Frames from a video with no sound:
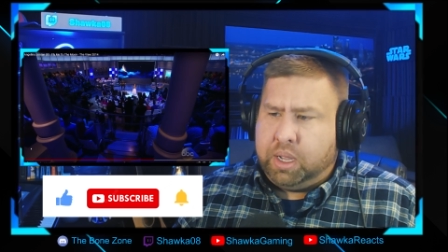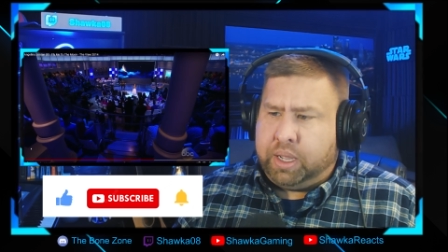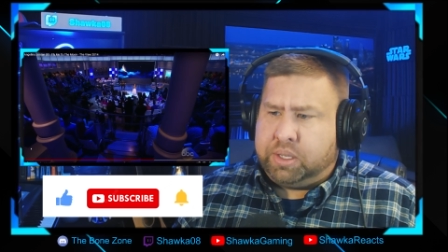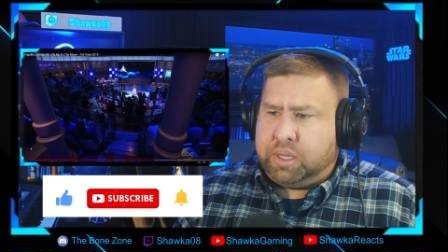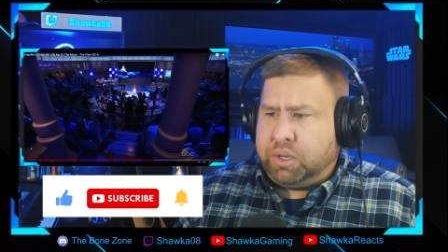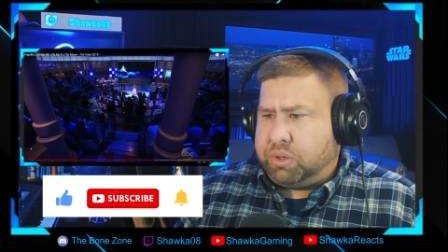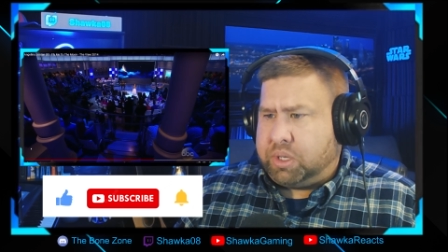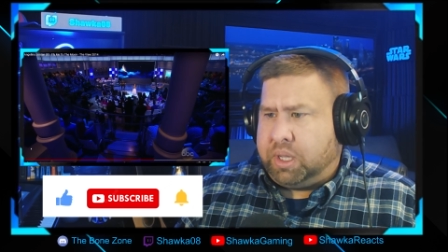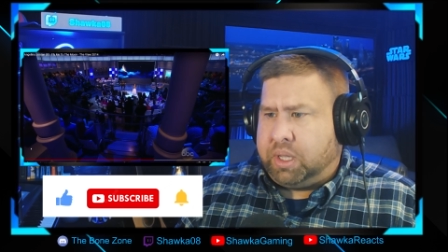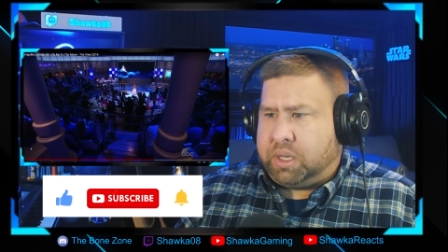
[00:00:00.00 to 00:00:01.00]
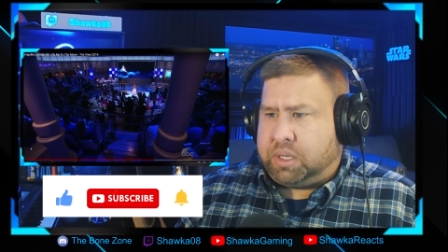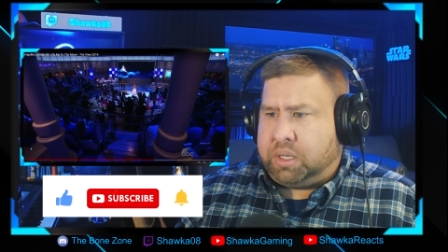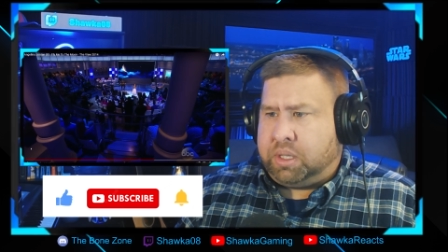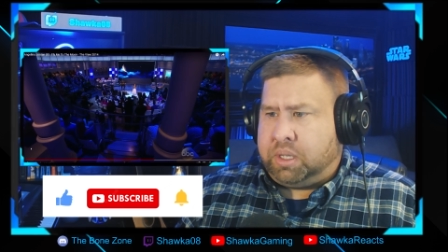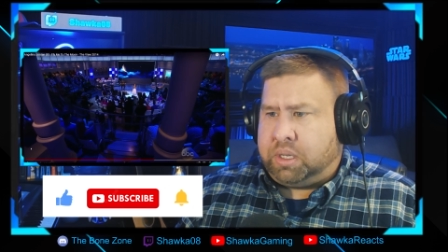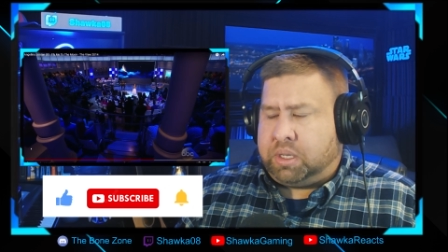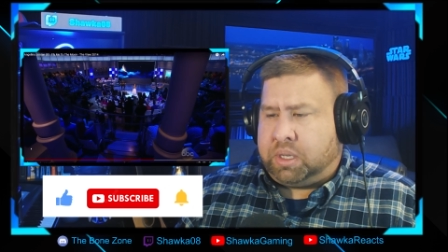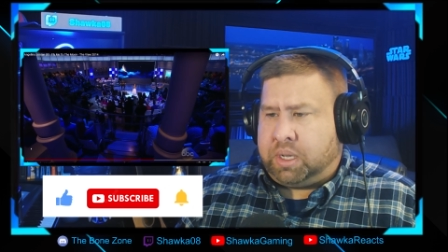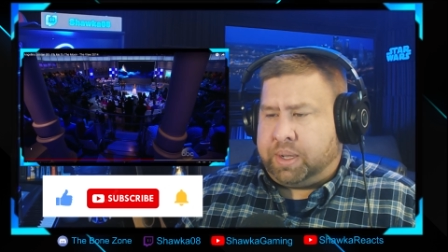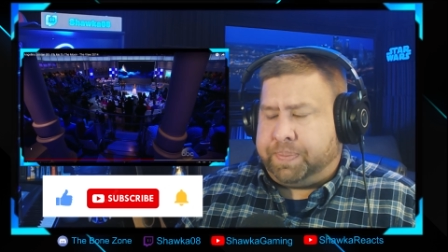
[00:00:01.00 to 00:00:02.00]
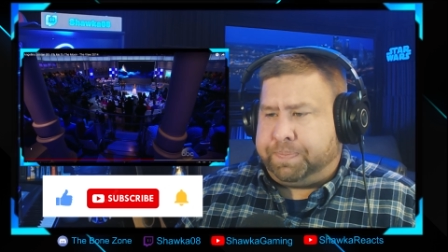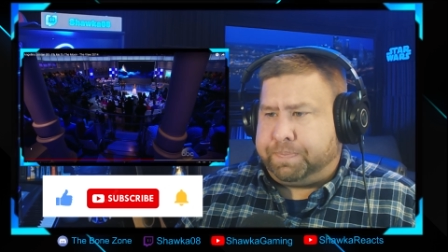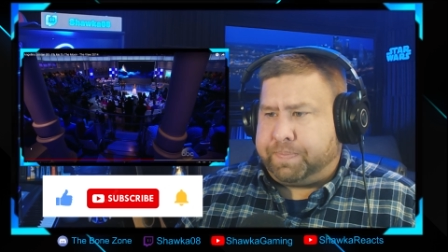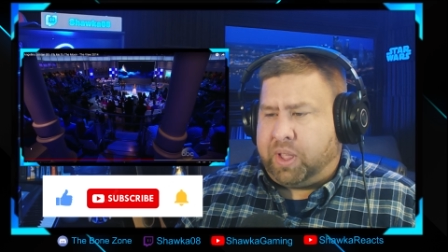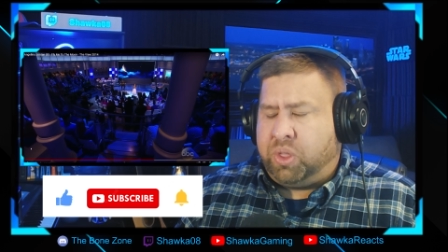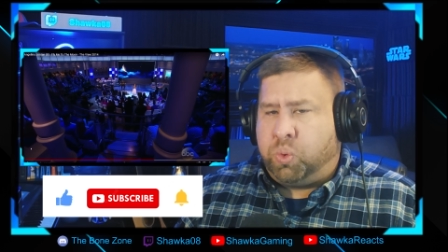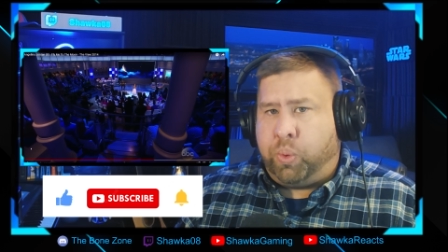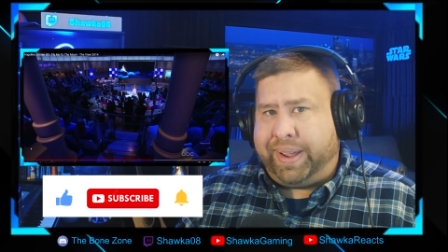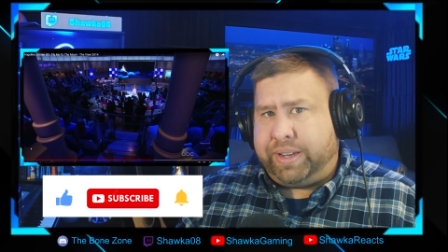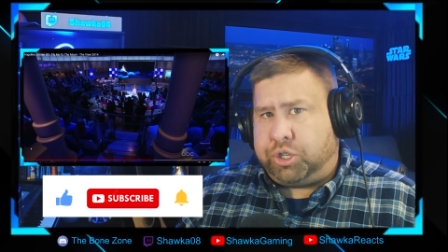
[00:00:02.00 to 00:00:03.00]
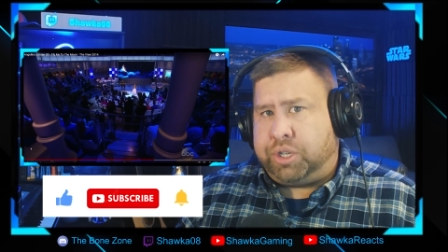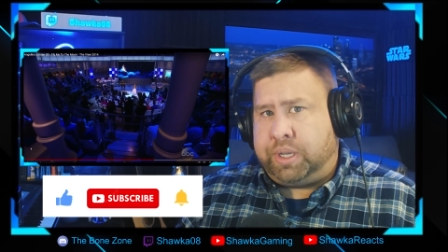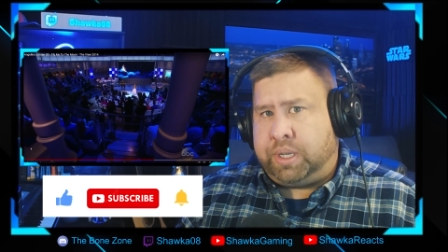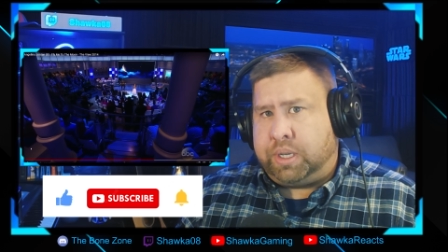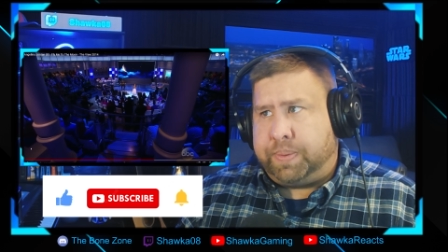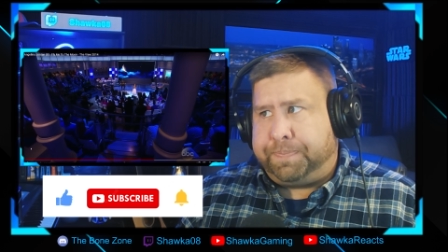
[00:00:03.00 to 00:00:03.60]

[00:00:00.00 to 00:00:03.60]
It's interesting that the way she